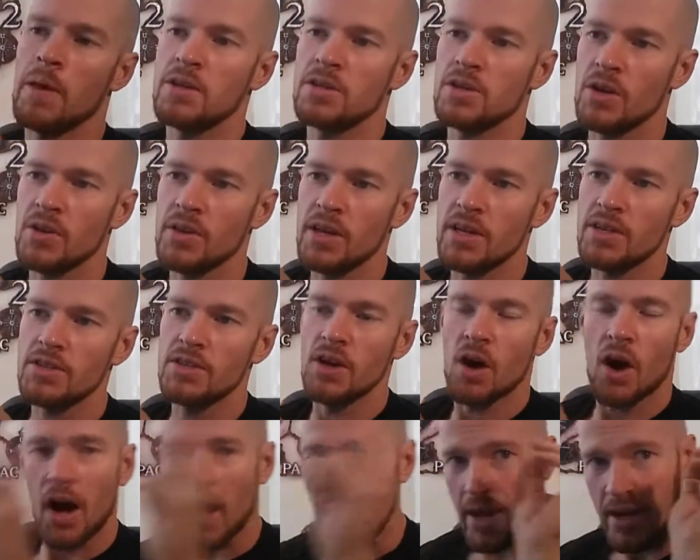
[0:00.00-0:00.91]
So these
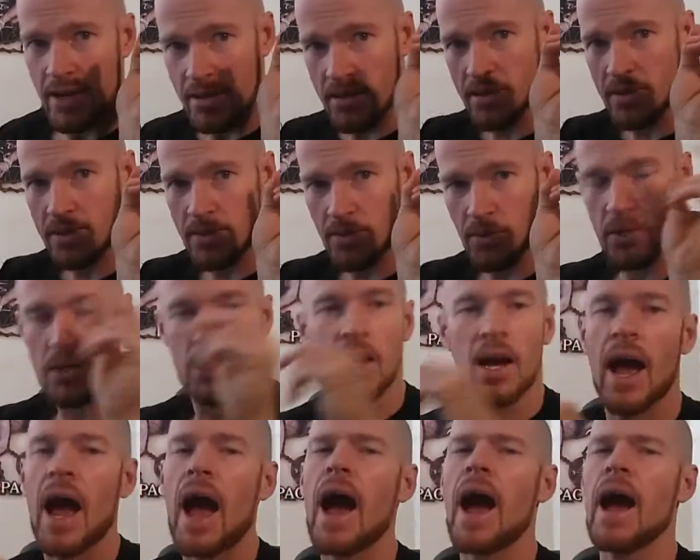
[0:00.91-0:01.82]
diets, which
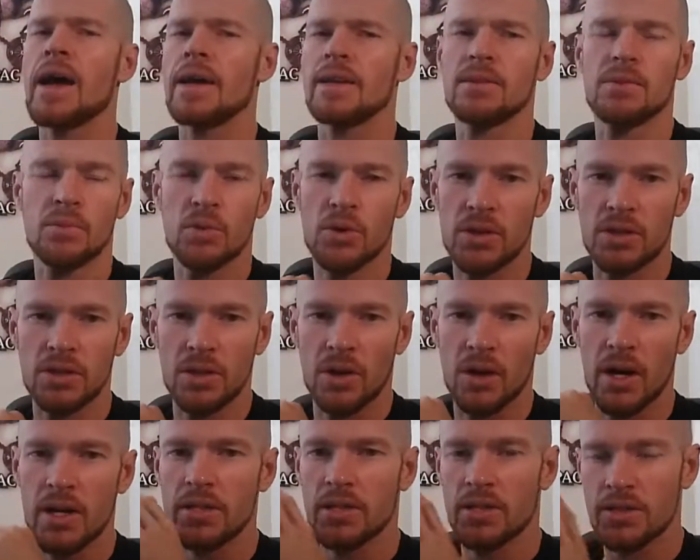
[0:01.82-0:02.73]
I hate the word
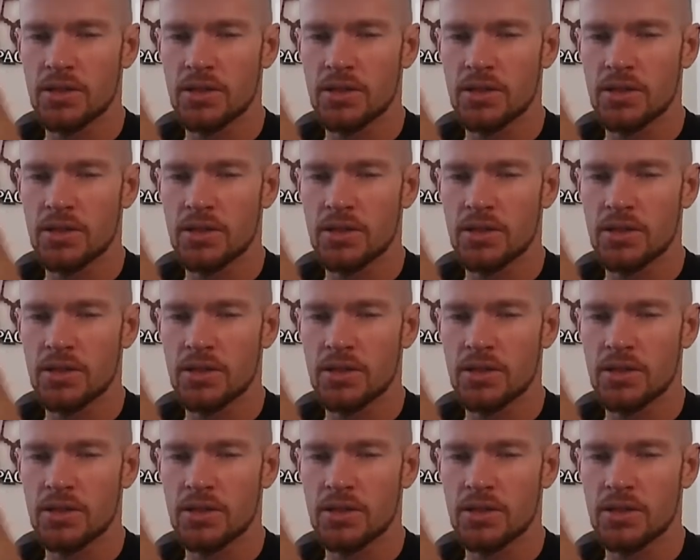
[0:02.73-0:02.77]
diets,